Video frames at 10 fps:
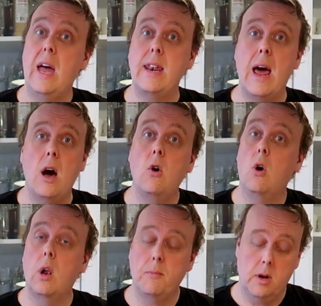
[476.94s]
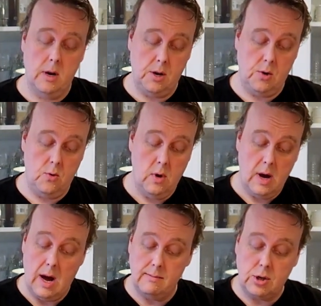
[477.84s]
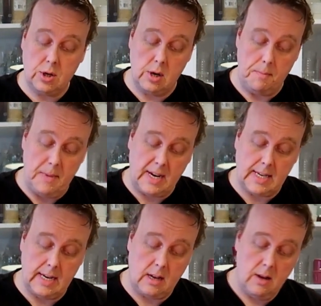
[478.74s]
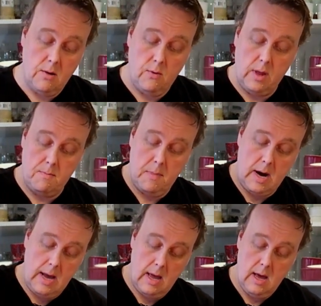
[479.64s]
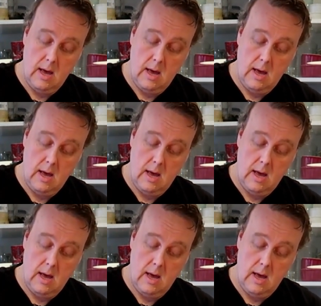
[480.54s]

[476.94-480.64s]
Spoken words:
And now all I'm going to do, I'm just going to mix it with my